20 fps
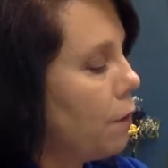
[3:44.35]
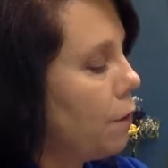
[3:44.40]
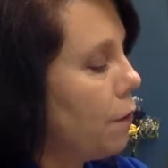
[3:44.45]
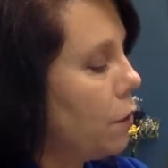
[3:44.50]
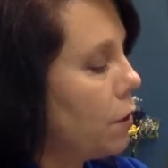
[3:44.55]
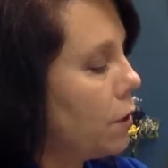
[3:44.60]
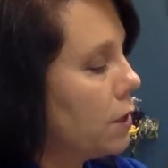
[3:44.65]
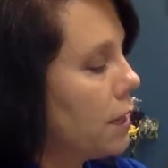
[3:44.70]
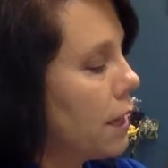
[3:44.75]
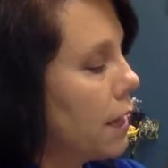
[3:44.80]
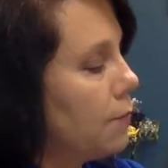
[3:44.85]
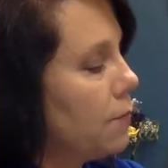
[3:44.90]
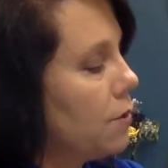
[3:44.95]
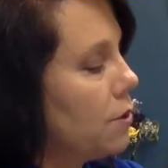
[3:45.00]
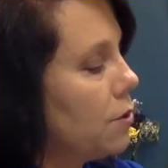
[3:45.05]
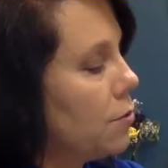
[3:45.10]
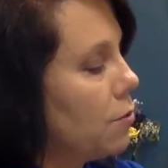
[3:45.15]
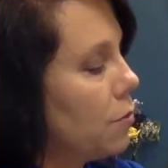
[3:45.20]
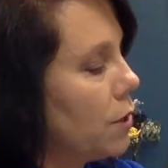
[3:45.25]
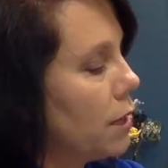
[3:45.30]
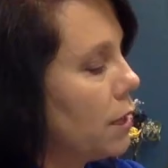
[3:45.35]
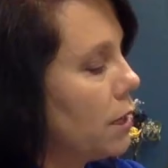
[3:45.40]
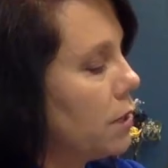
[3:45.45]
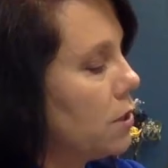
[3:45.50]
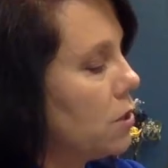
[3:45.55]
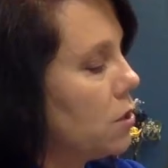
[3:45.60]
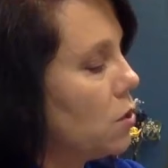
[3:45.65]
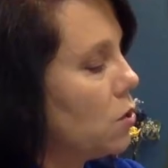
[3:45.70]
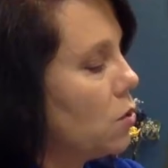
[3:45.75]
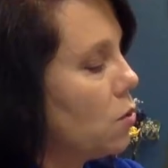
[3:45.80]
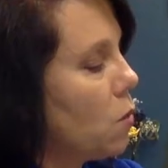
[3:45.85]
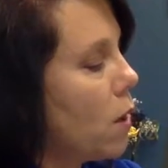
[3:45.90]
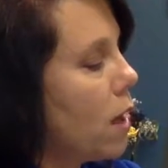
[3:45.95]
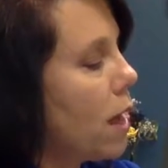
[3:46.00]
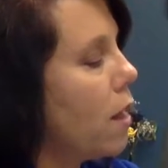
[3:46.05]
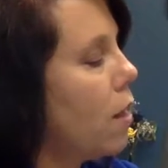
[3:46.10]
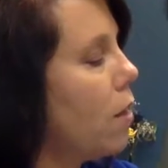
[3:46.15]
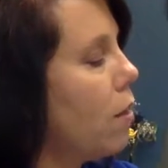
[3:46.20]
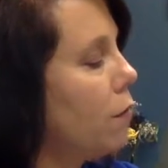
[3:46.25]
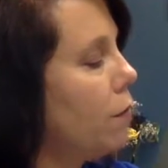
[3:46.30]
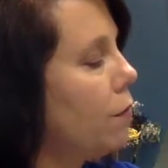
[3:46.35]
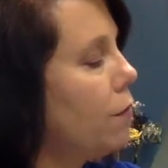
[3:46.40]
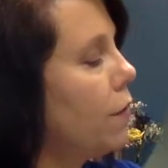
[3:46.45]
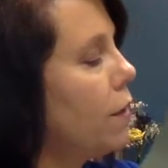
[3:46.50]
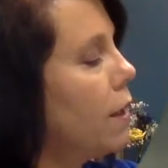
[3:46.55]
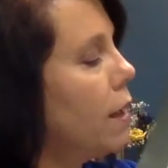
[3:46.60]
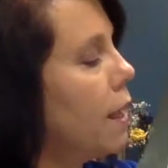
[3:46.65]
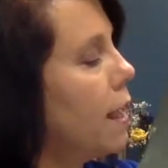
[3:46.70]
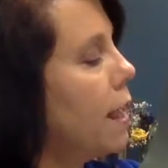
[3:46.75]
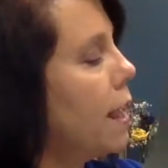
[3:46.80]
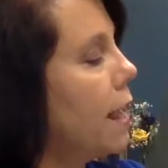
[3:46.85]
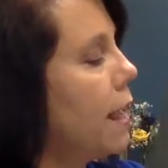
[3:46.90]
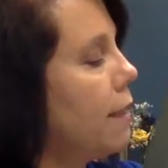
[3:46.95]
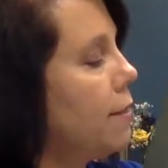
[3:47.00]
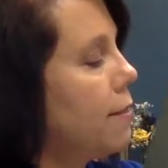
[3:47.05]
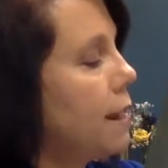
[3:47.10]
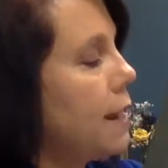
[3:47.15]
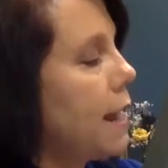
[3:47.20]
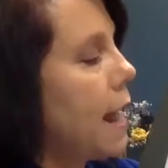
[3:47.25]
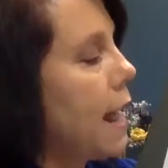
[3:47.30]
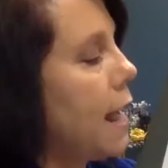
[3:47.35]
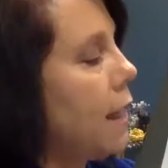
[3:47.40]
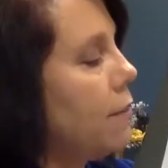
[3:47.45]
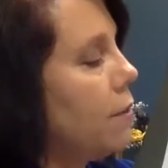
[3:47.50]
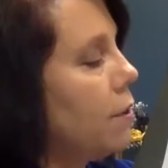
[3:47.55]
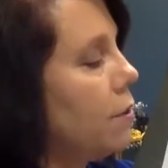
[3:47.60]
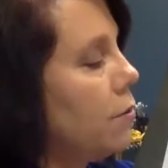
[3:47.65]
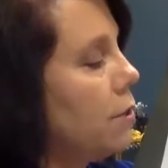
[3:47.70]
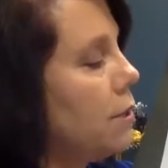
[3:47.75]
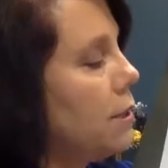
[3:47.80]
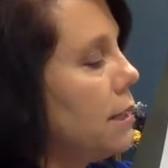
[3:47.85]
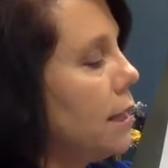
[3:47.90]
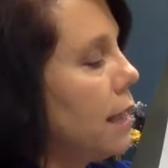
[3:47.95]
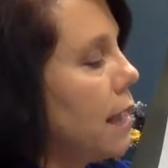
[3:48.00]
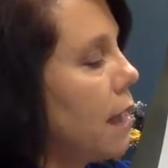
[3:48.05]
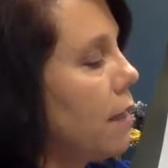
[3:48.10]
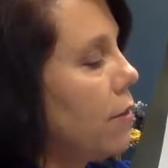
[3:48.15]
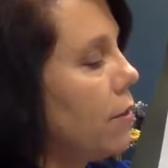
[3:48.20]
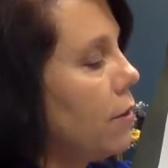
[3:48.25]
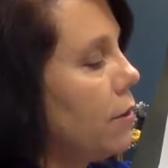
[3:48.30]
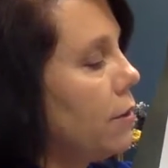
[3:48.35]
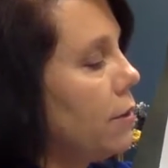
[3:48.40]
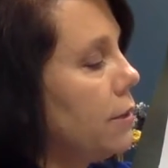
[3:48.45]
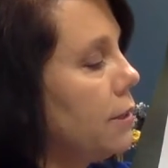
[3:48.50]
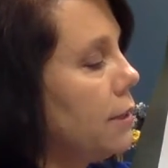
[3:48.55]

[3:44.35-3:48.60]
4 times 3 is 12, and then add those together.